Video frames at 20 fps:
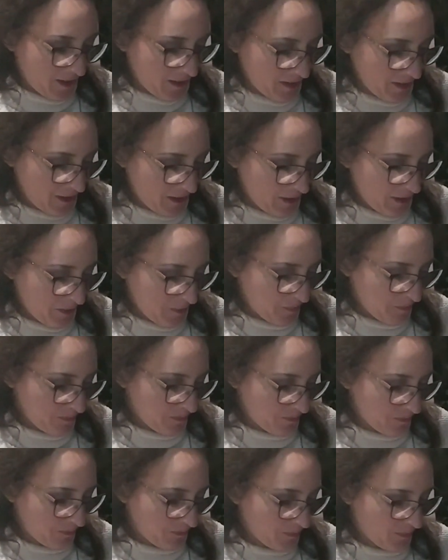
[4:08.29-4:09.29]

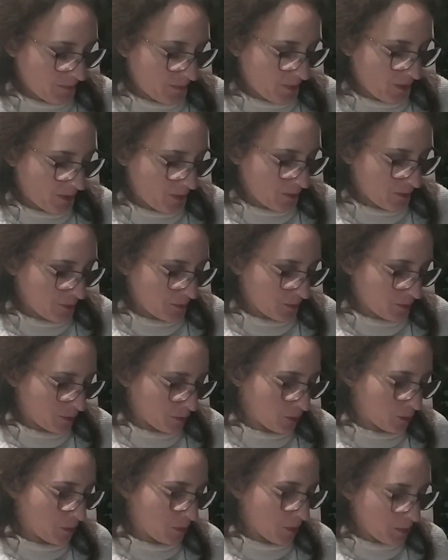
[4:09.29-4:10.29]

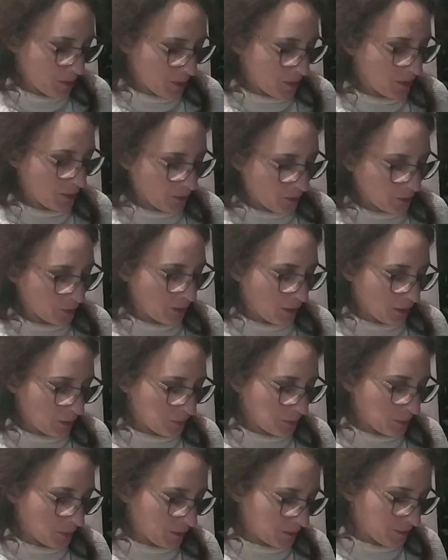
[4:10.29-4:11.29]
Or maybe Korean,
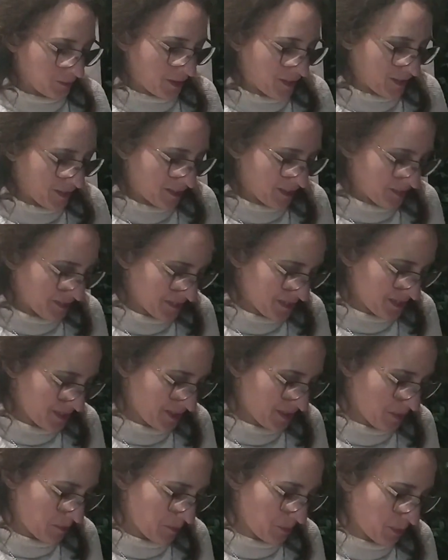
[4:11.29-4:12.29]
but
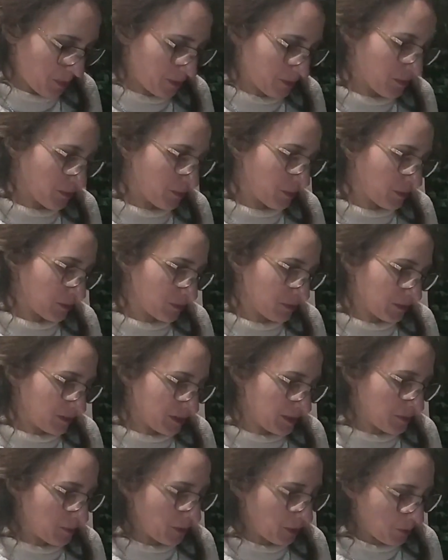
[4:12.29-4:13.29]
same part of the
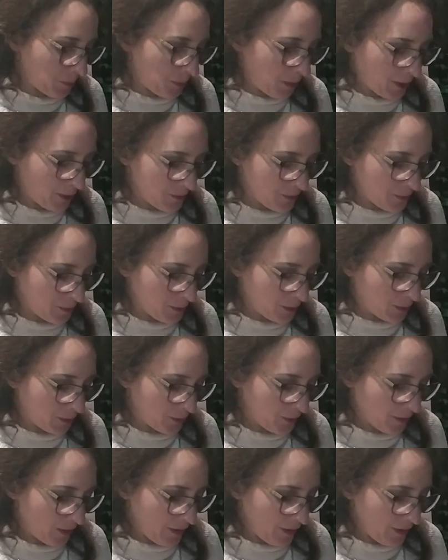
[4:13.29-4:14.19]
similar part of the world.